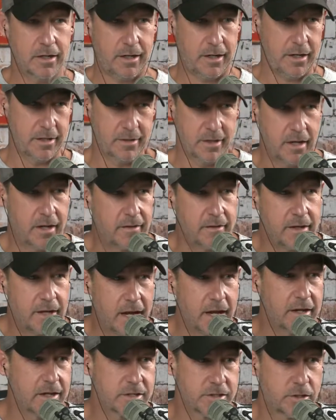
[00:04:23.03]
And then in the
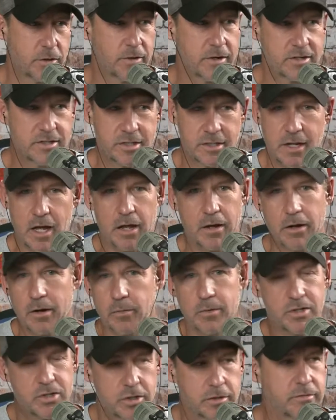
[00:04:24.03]
end, his lawyer said, no,
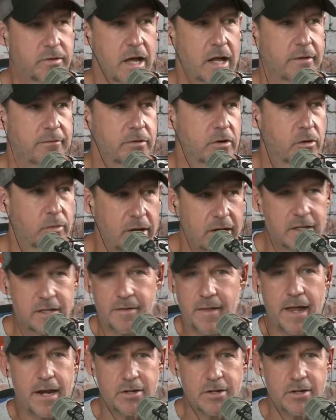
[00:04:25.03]
we should not have agreed to that.